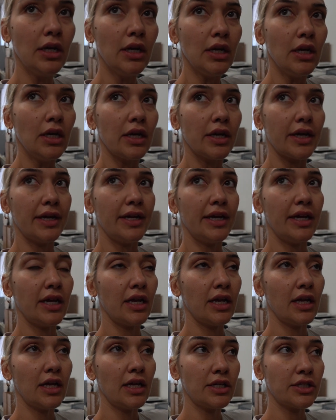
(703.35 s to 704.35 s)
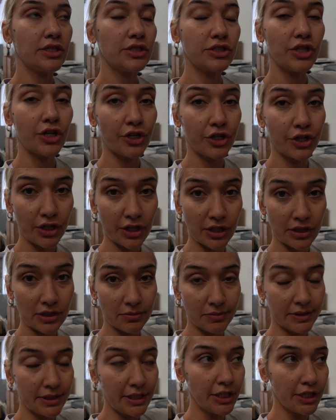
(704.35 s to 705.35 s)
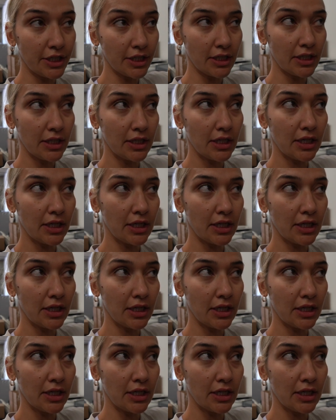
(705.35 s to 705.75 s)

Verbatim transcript: I'm gonna start cooking some dinner.